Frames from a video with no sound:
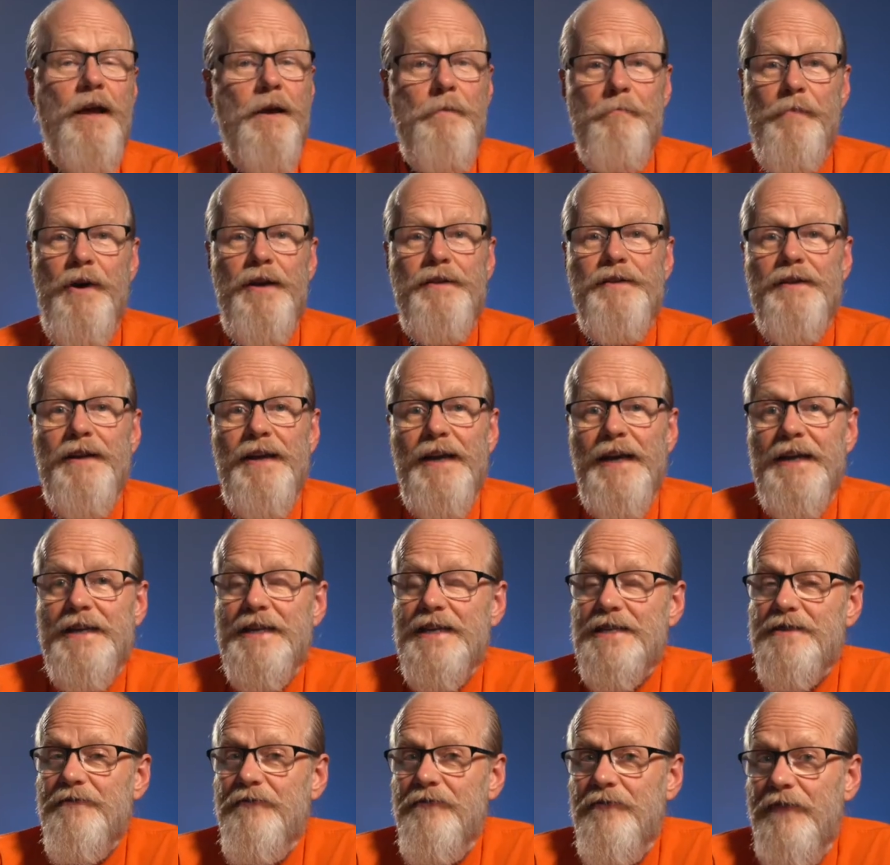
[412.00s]
But it
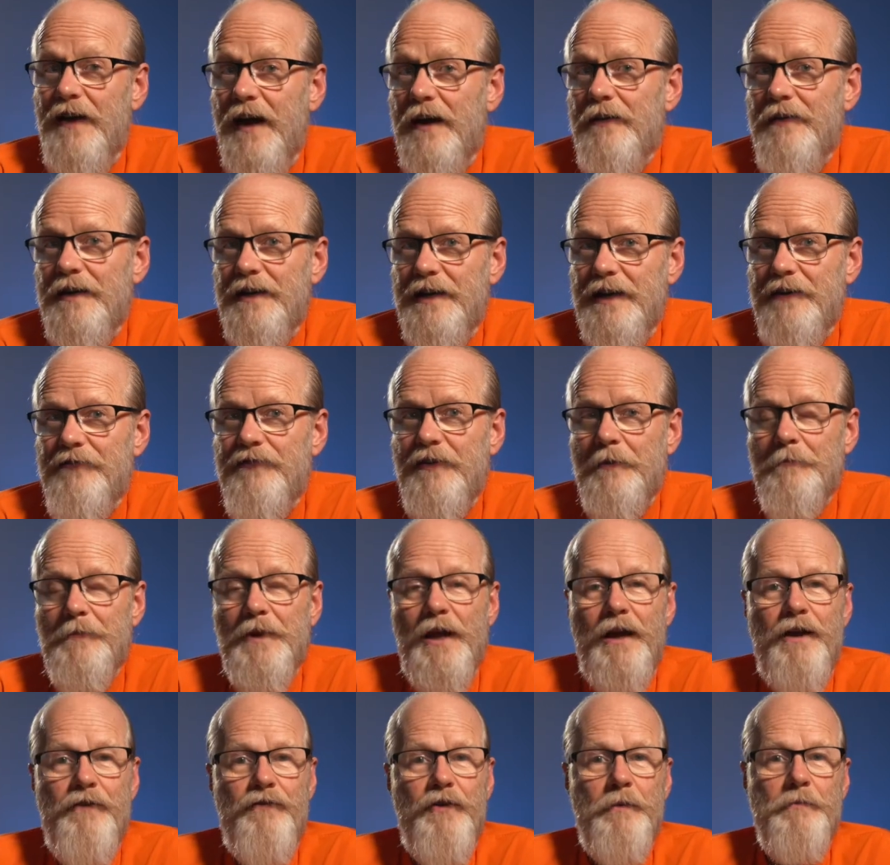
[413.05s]
is very different
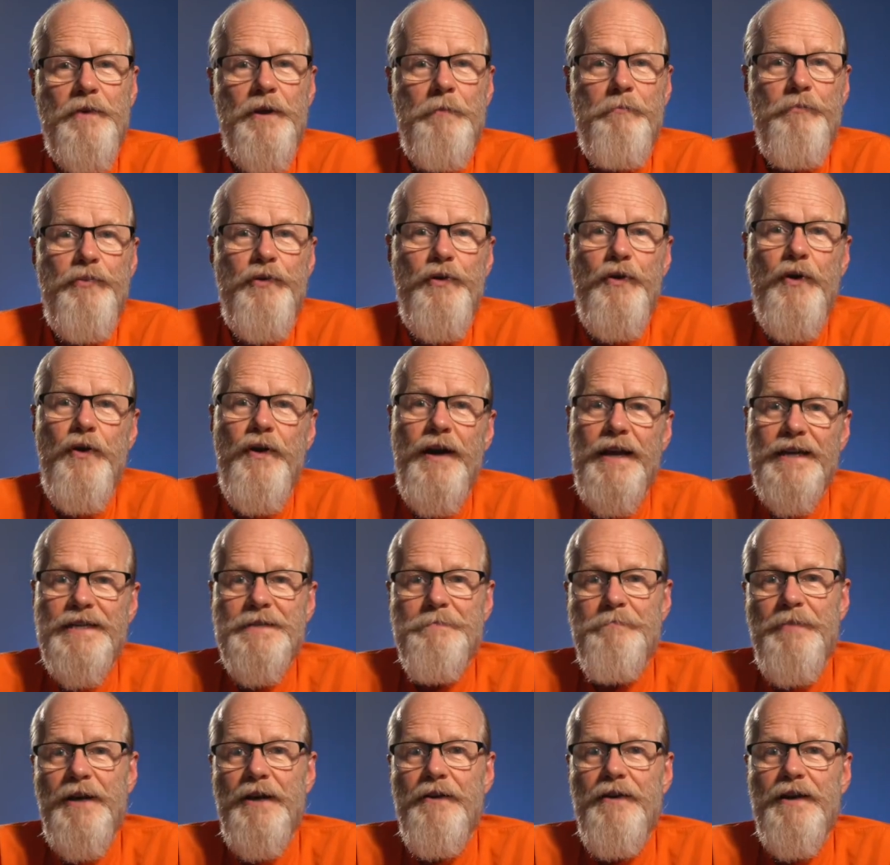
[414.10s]
from the pure
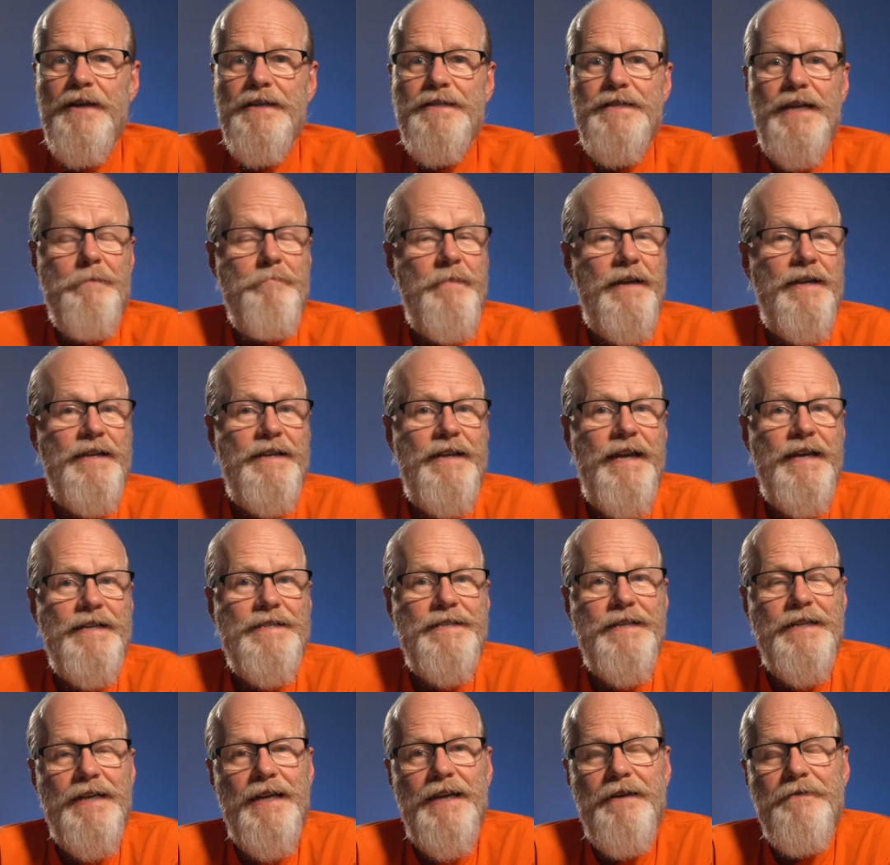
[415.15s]
experience that
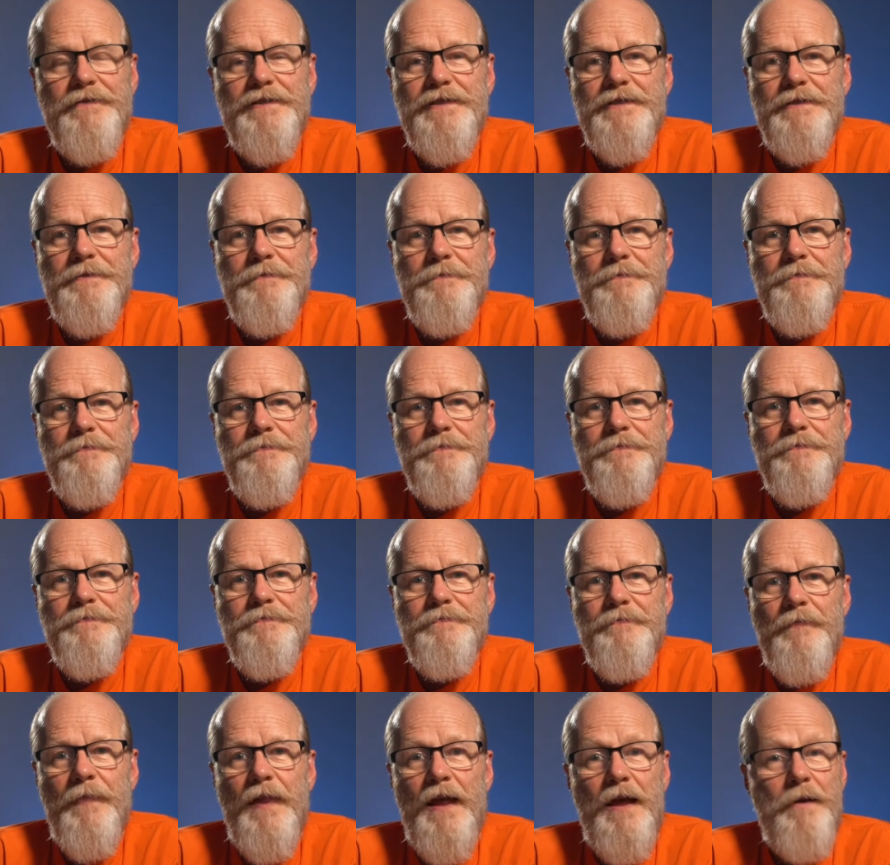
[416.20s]
meditation gives.
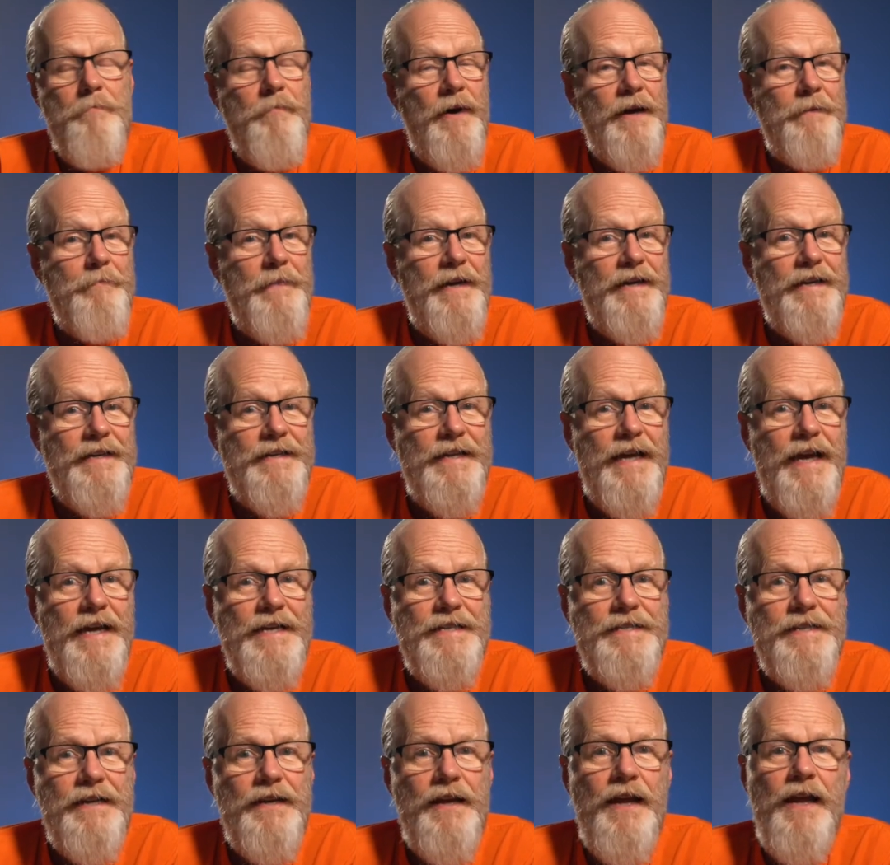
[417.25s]
By
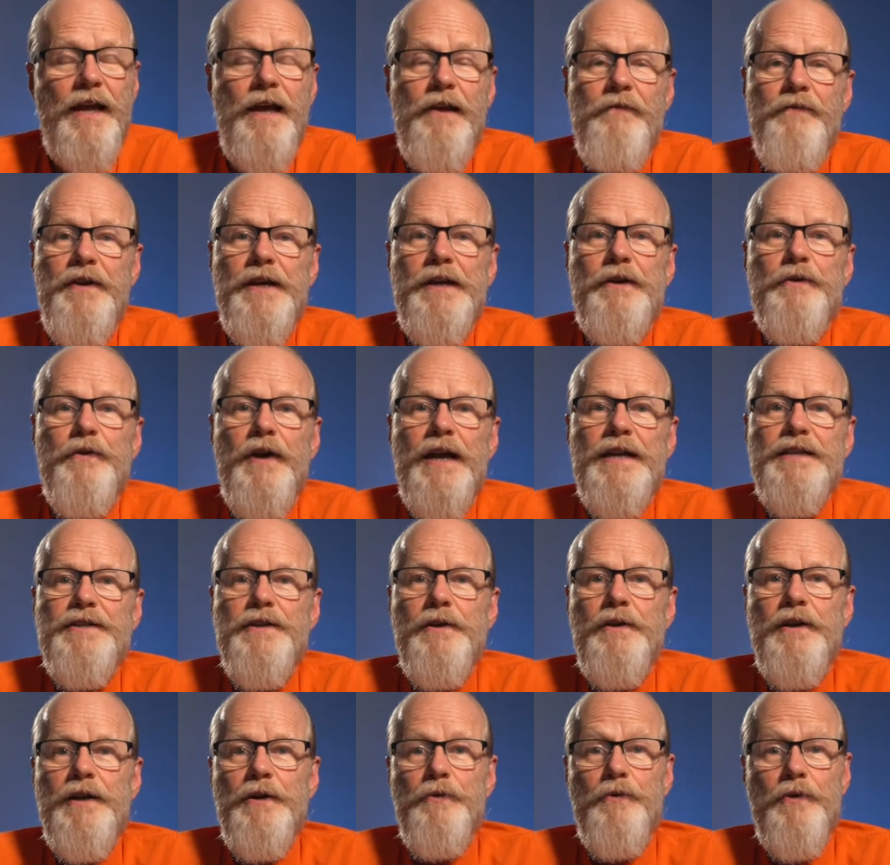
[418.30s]
meditation, we
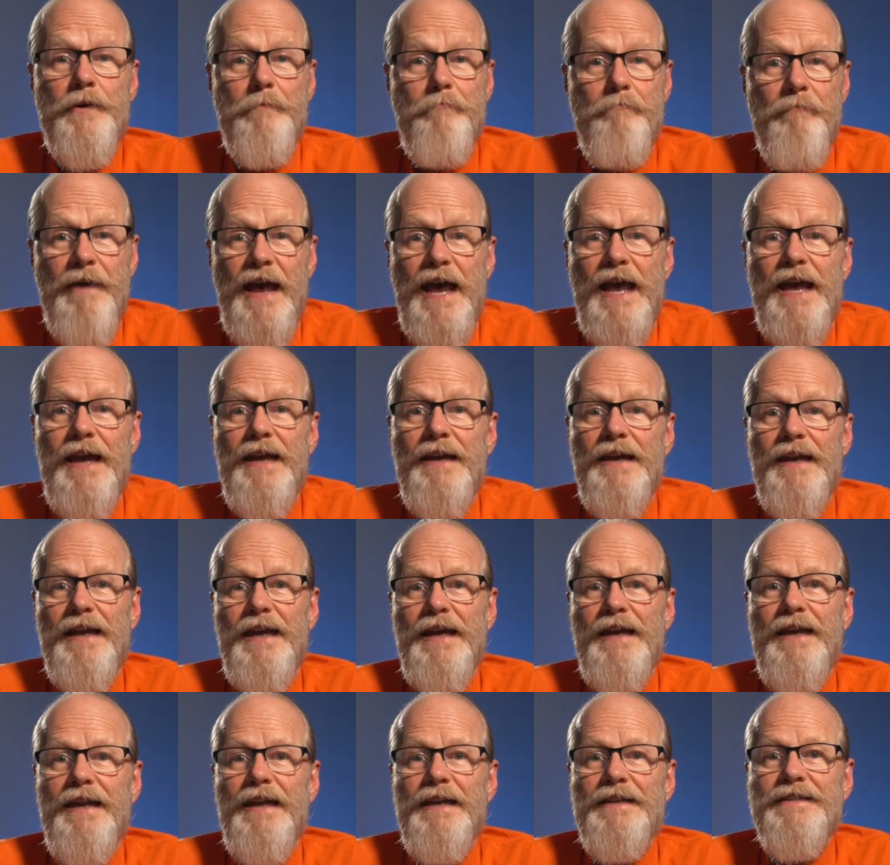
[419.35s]
gradually remain
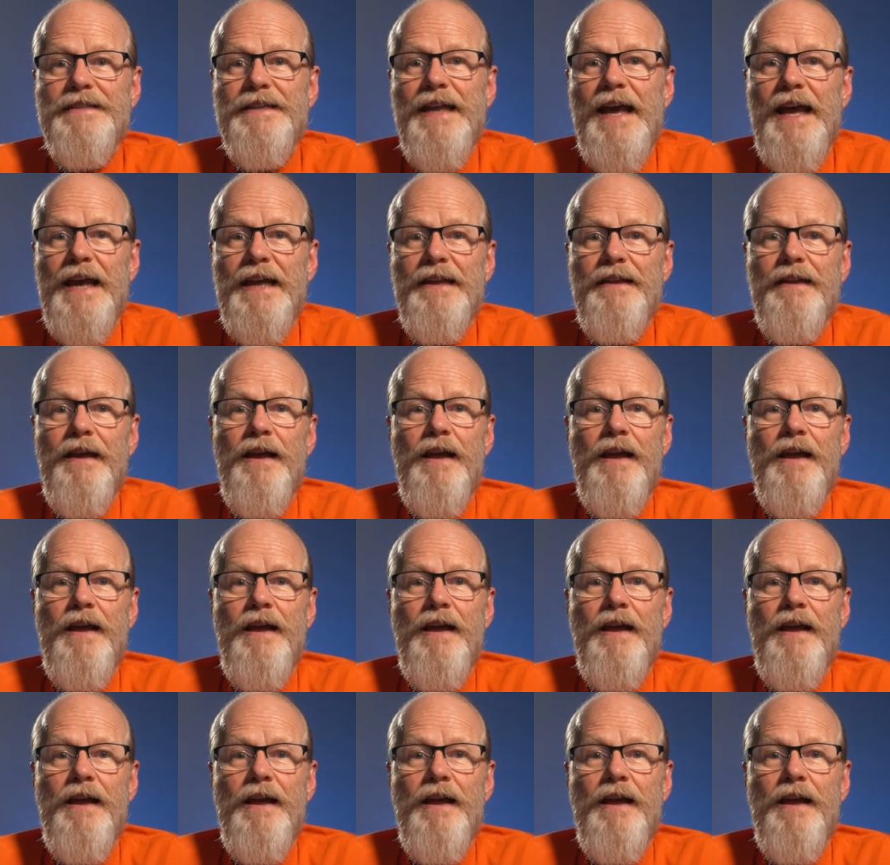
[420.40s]
in the state